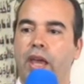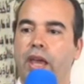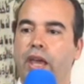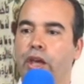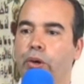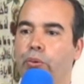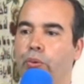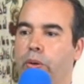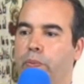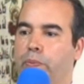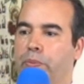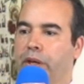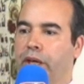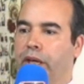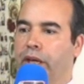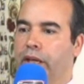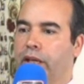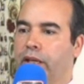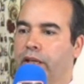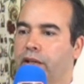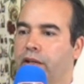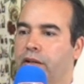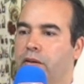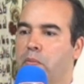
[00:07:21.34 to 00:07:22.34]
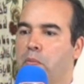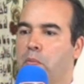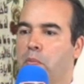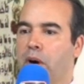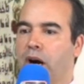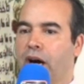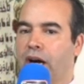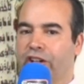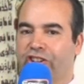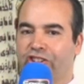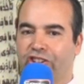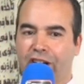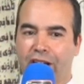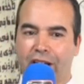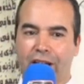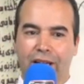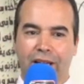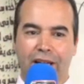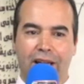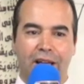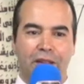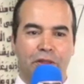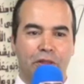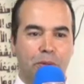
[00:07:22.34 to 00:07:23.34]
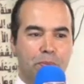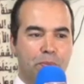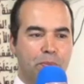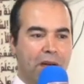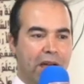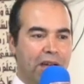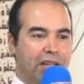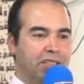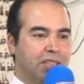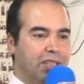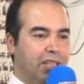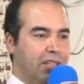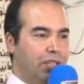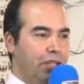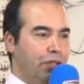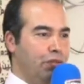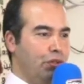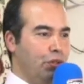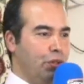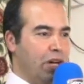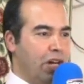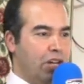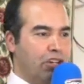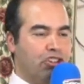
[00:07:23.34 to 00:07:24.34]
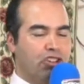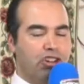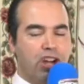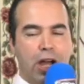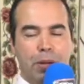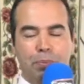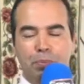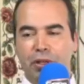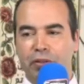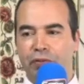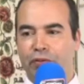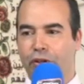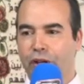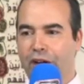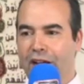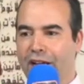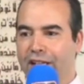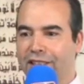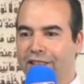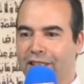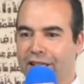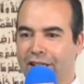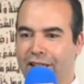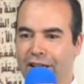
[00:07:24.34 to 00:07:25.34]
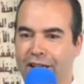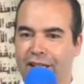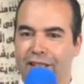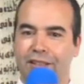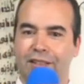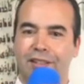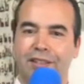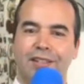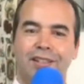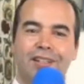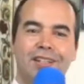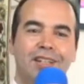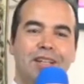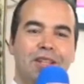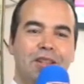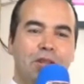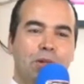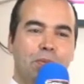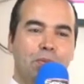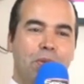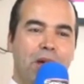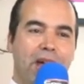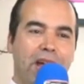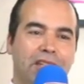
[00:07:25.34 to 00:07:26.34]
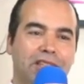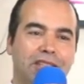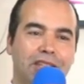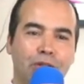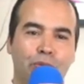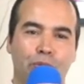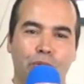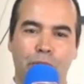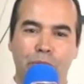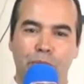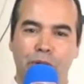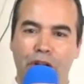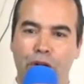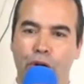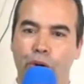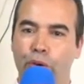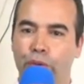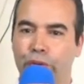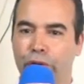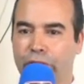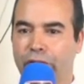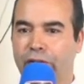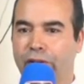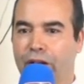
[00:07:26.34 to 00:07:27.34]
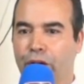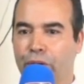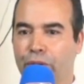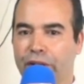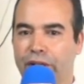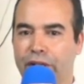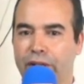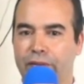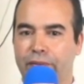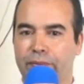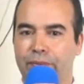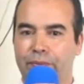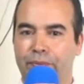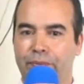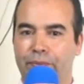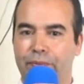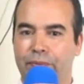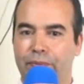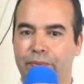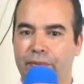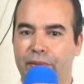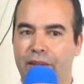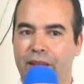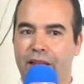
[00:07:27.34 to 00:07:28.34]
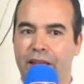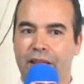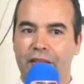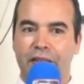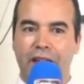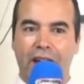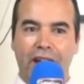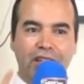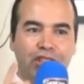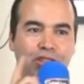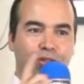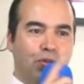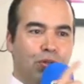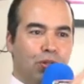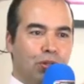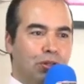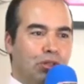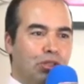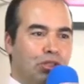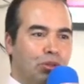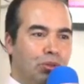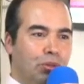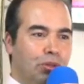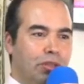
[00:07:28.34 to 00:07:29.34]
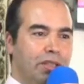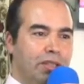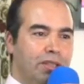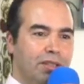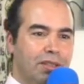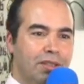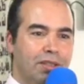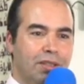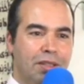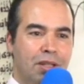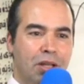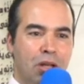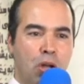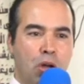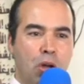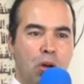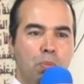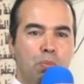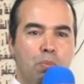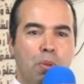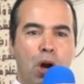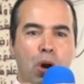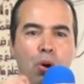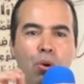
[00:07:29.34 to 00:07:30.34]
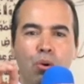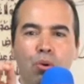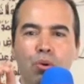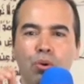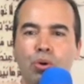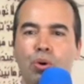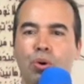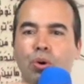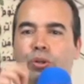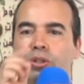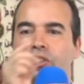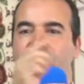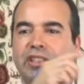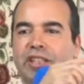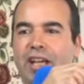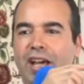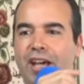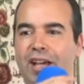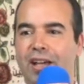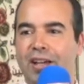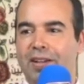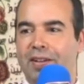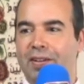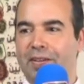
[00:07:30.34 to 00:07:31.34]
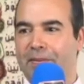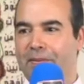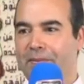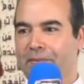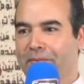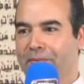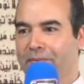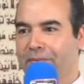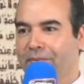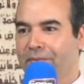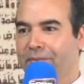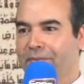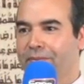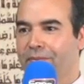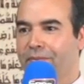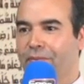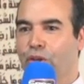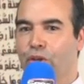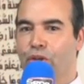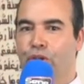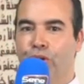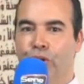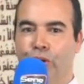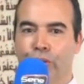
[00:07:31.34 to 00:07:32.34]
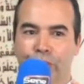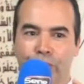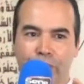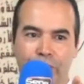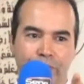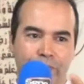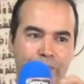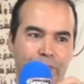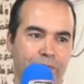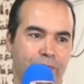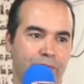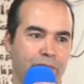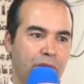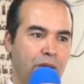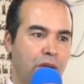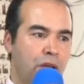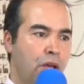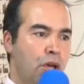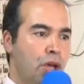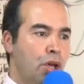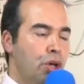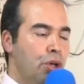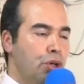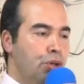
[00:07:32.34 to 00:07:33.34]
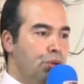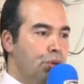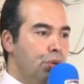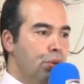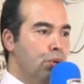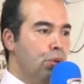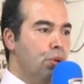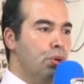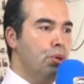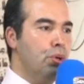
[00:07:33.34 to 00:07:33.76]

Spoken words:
It would be, mashallah, the basket. If you are shopping for hasanat, the basket will be overflowing. That's for the student. But who caused that? You. You